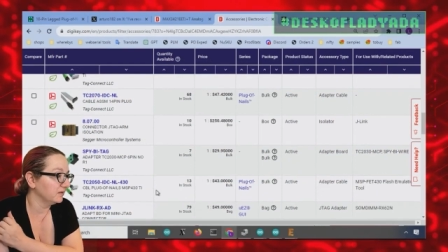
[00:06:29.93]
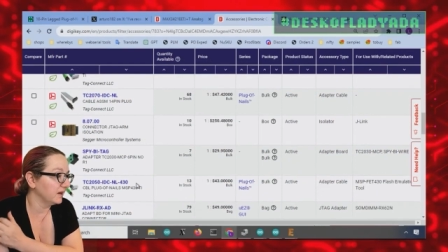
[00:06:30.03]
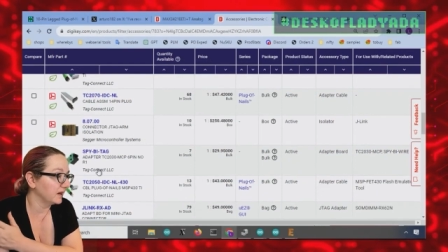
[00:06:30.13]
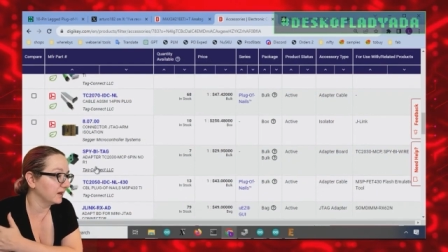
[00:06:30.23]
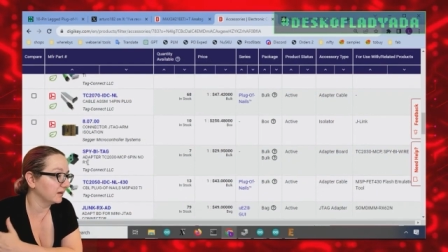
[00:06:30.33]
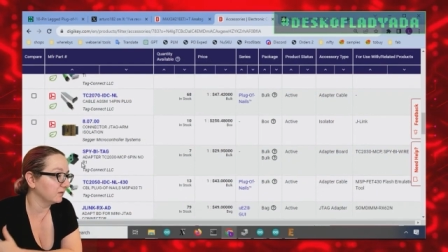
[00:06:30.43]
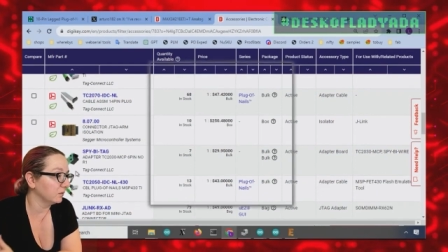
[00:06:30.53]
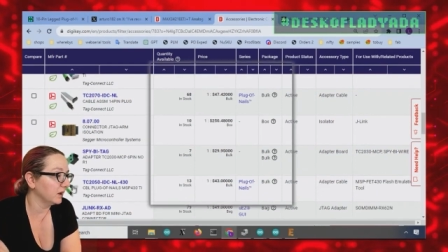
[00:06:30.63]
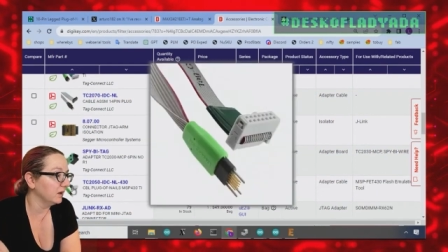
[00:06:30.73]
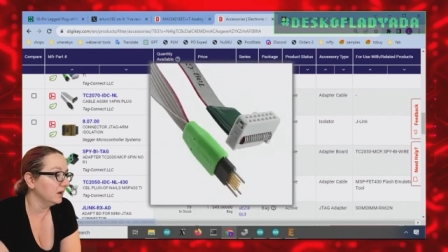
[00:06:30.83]
Tag Connect as
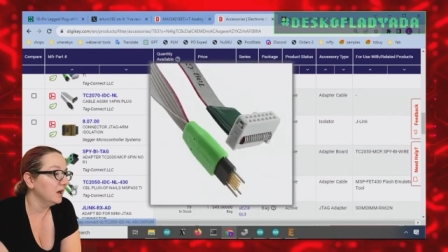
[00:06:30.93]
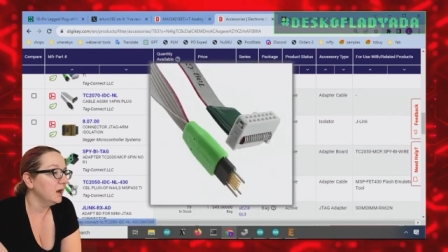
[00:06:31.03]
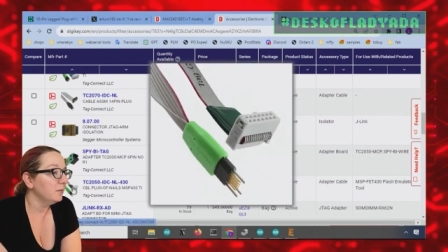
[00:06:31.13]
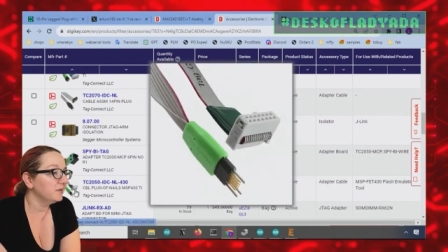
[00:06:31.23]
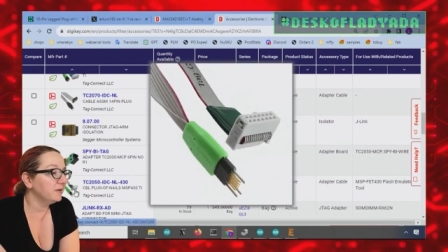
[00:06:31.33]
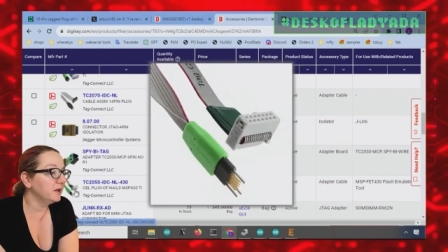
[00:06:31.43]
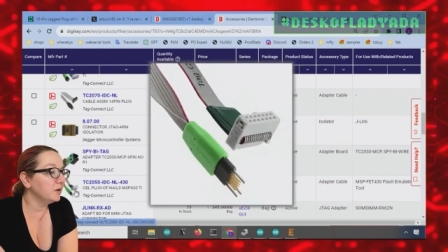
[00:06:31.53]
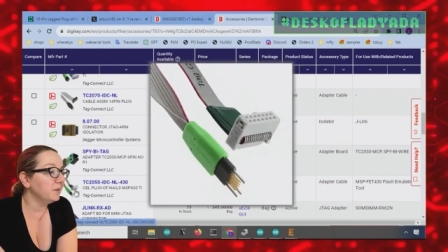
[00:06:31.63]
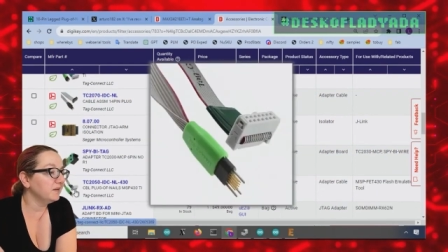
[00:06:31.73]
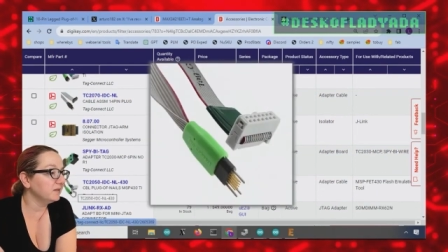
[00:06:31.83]
well. But you
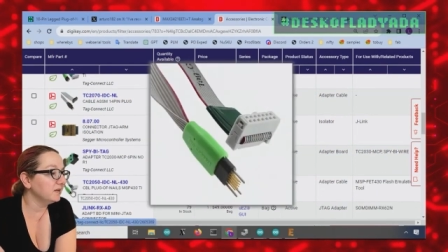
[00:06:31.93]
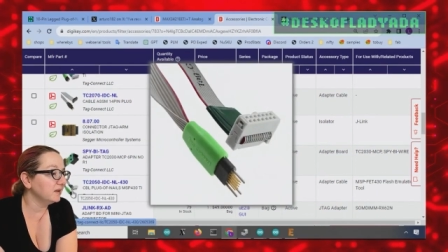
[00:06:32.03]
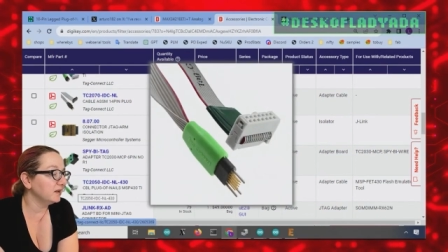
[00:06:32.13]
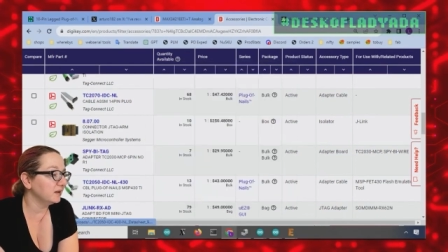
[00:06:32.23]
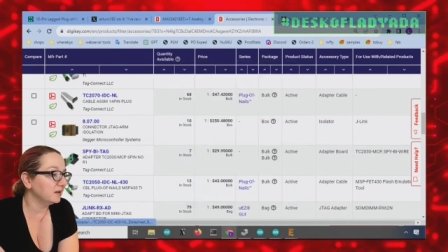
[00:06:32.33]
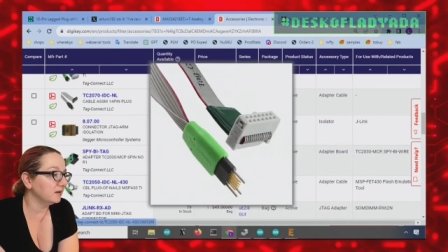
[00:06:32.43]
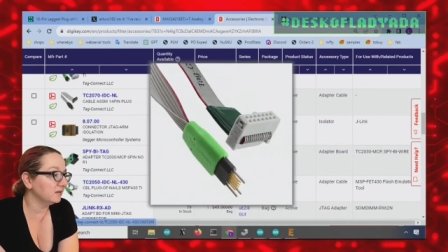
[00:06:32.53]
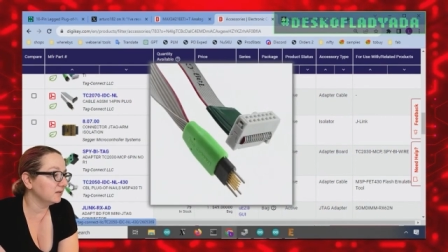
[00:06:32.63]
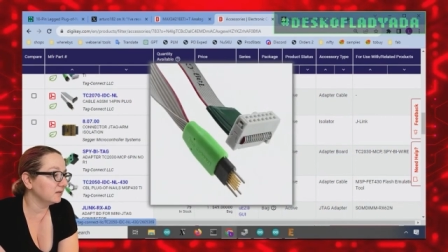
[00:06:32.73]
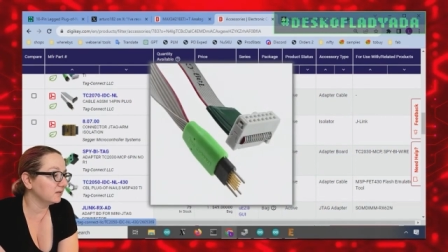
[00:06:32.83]
know, basically, the
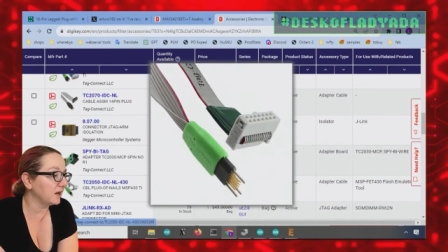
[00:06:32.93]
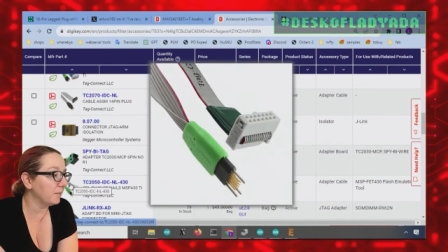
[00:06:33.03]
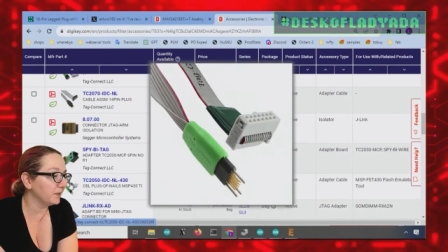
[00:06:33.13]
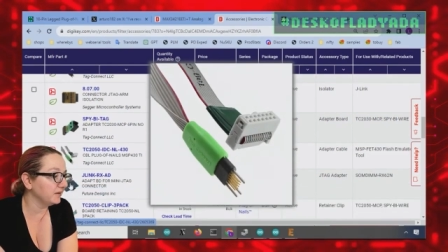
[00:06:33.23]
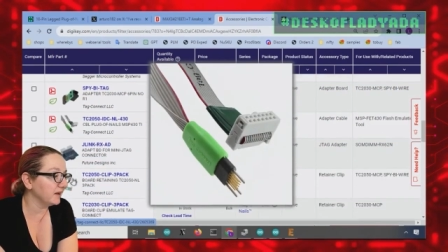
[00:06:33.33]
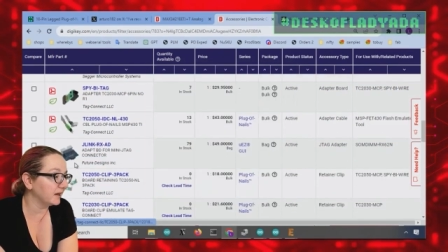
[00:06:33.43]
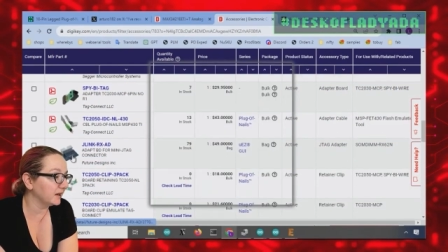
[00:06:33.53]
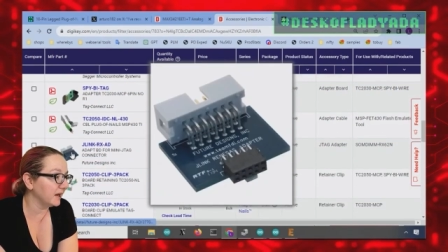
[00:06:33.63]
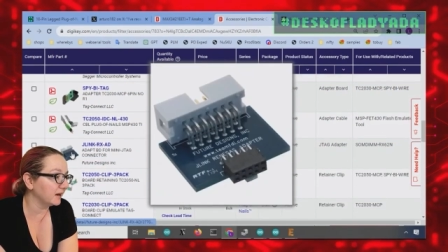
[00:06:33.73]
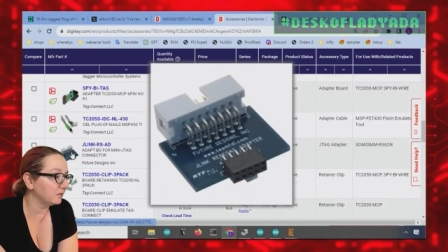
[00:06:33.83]
the this company Tag
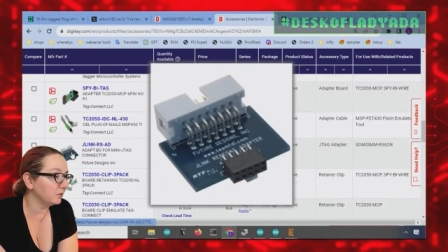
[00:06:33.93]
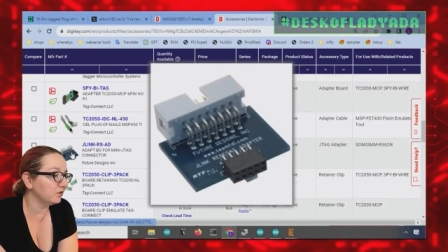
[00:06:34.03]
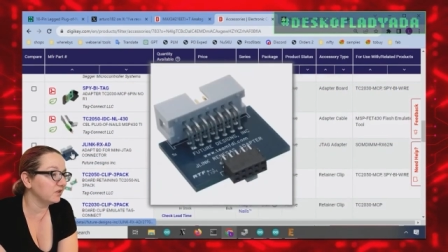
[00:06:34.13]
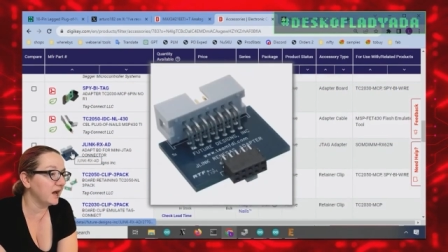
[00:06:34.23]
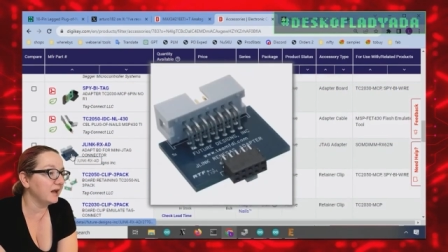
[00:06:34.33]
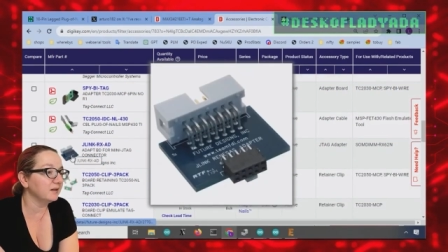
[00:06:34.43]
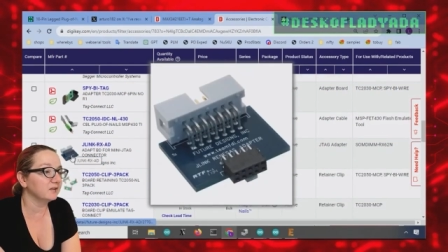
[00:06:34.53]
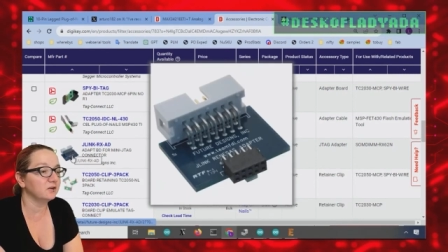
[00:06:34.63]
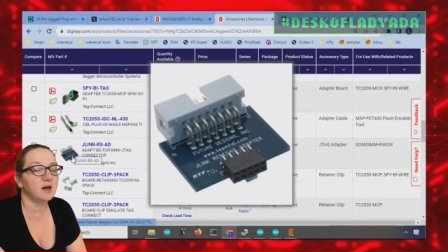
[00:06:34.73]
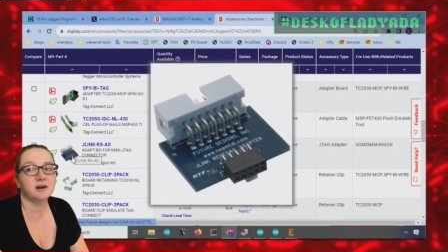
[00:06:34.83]
Connect, which is not
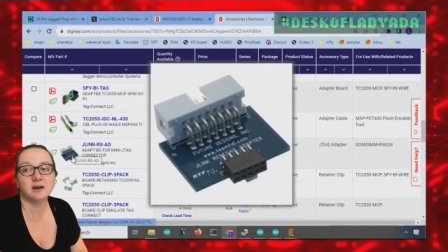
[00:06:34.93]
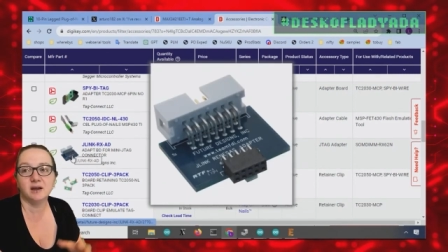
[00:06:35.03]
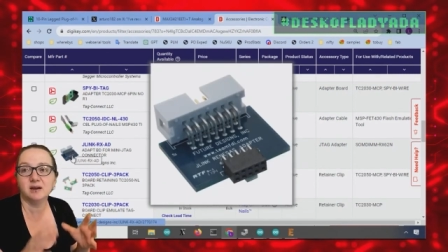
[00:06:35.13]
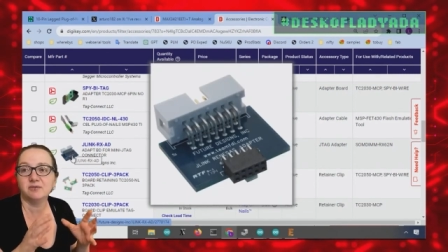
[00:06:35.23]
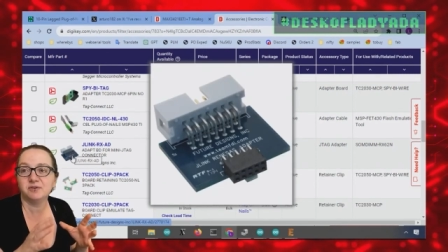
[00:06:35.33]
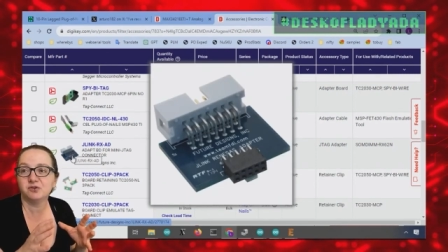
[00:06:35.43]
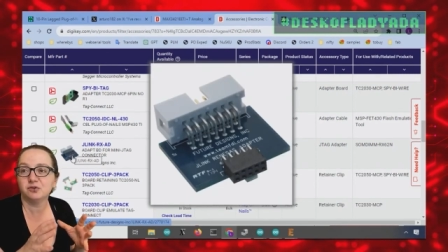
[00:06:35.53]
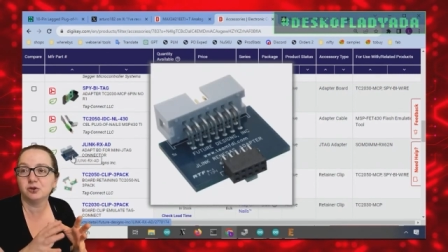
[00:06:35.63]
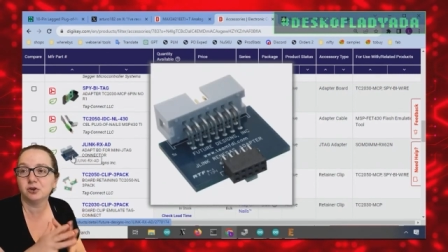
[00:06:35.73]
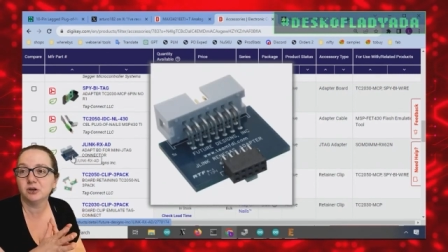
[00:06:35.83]
they're not an
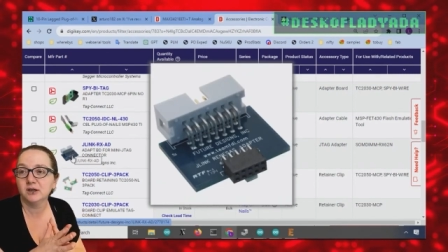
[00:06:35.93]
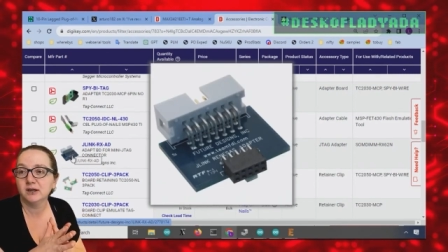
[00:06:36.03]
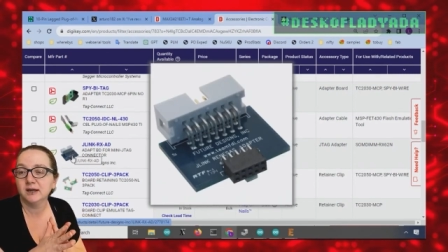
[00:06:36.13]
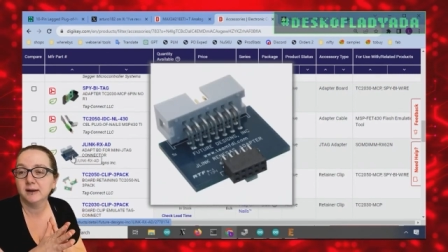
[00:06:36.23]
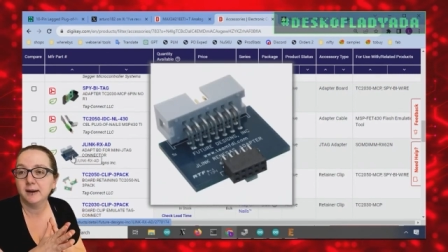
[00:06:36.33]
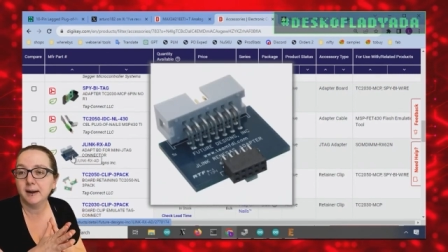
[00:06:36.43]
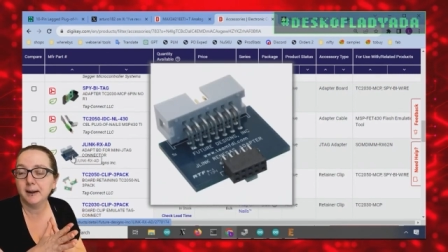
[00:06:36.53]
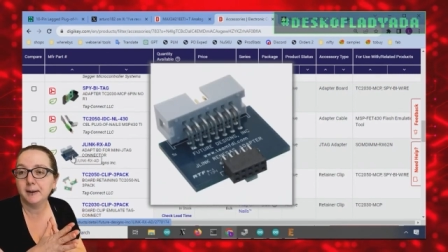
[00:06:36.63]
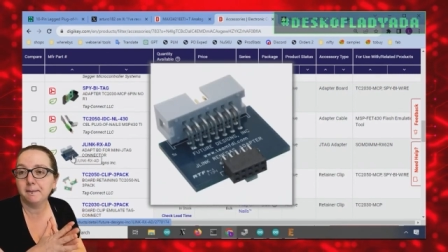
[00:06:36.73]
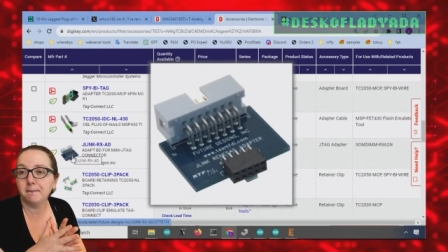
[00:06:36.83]
official
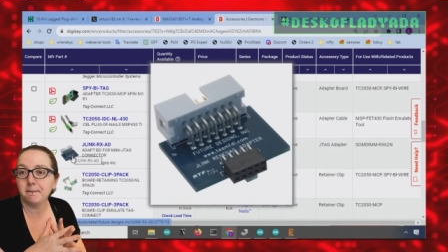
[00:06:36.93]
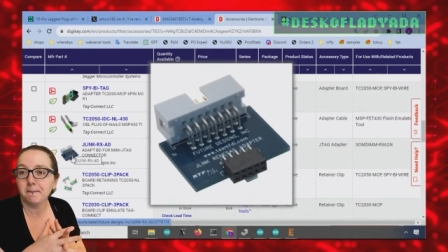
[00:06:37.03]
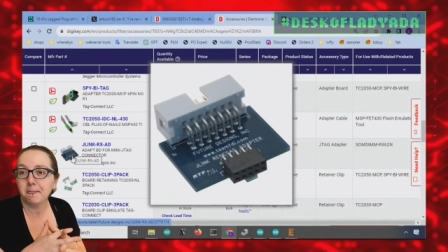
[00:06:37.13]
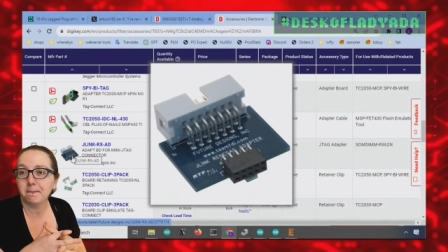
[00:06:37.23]
um,